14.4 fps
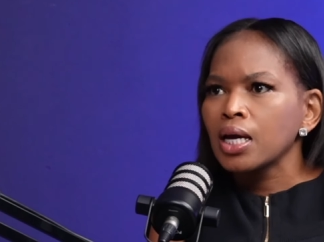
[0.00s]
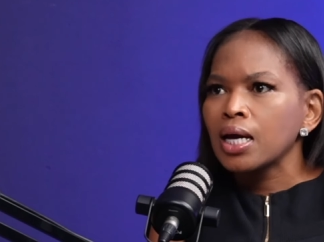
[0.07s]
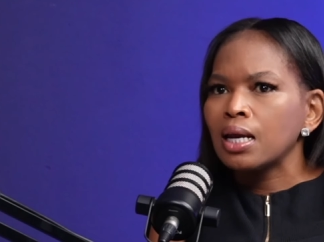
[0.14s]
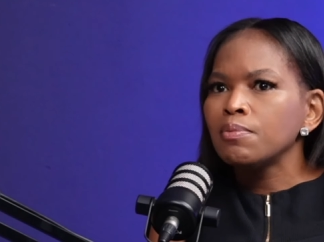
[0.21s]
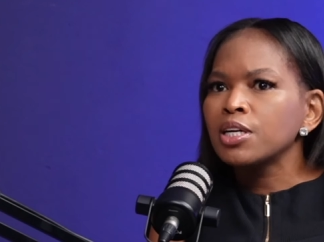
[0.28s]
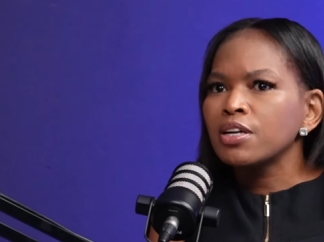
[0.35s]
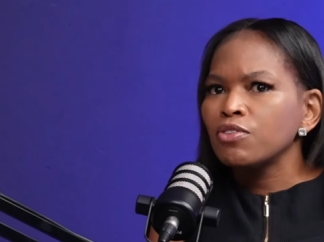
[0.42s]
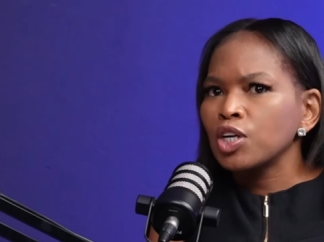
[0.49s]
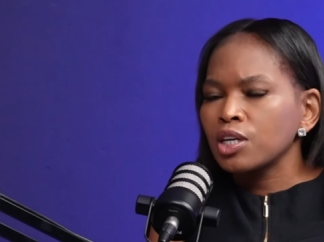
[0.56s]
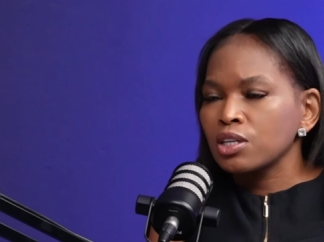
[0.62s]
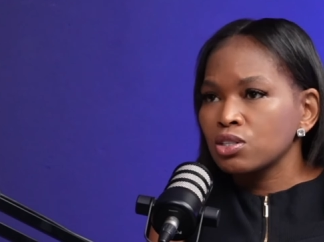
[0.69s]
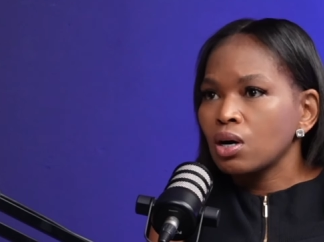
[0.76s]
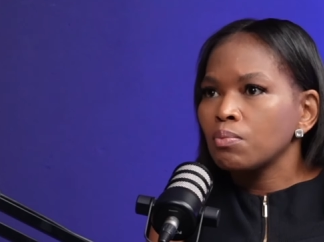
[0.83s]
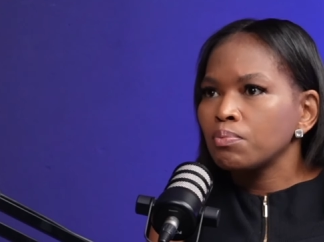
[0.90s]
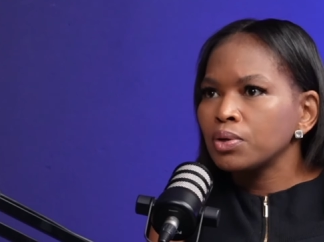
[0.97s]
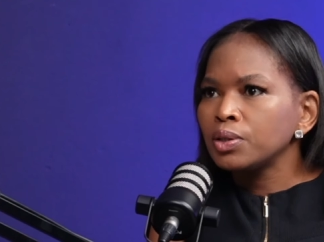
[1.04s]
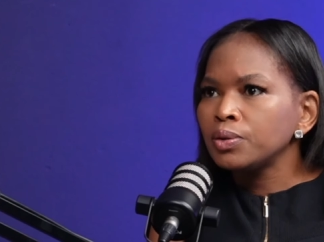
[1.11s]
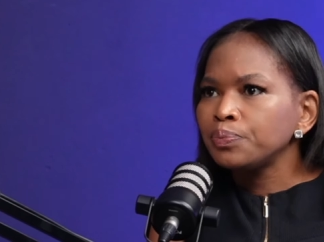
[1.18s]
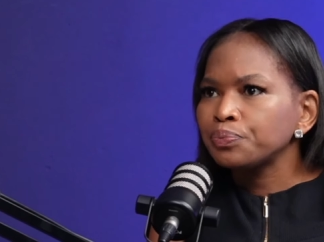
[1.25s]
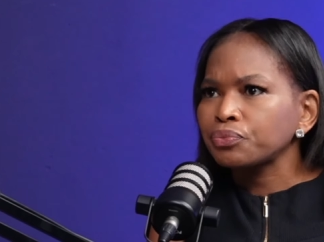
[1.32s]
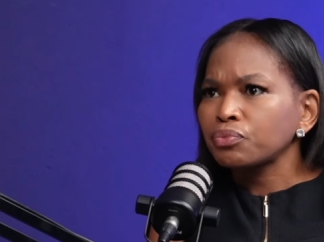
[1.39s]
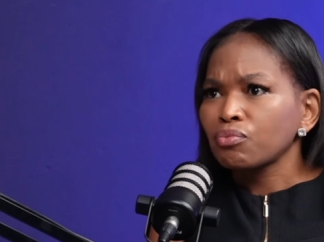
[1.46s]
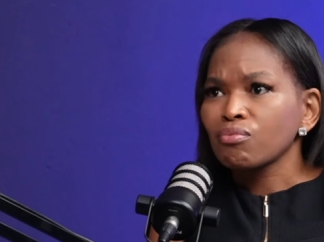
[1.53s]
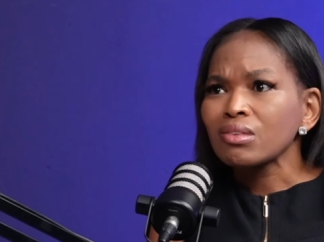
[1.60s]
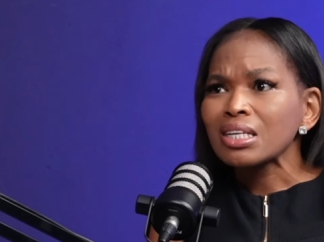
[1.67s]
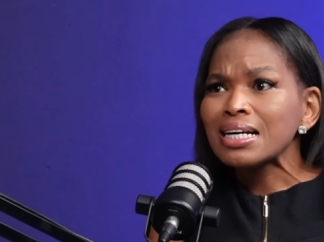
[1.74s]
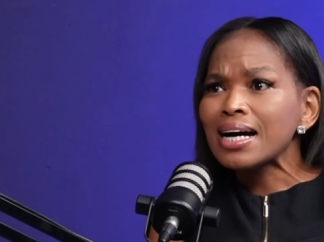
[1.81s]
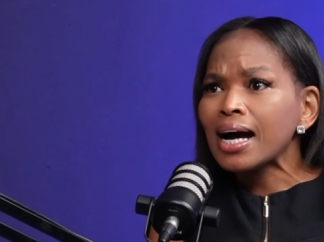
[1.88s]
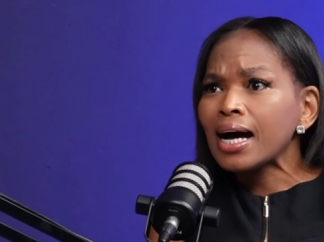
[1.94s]
Let me give you an example.
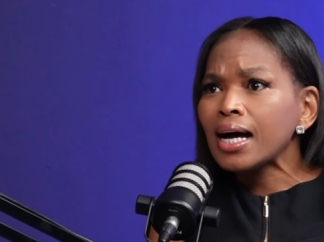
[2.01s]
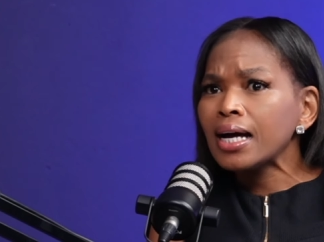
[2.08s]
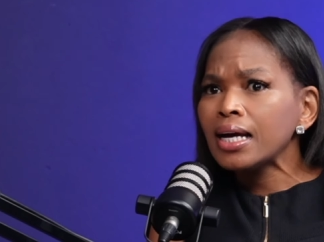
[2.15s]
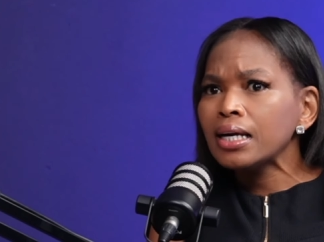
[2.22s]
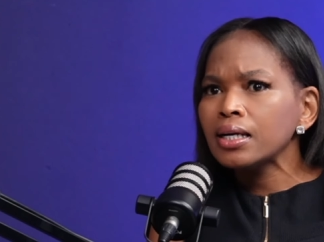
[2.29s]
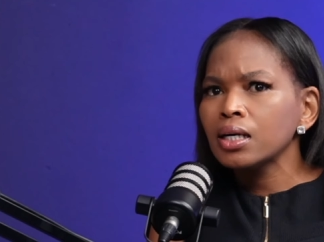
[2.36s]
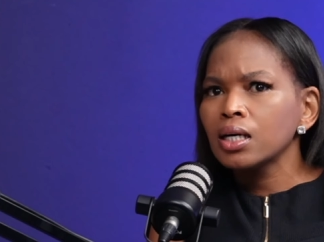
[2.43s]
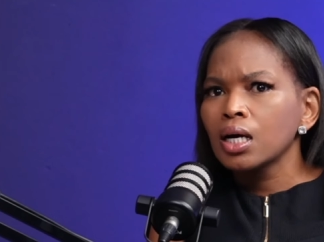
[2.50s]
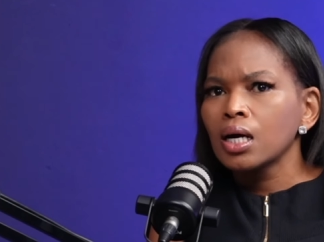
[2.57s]
I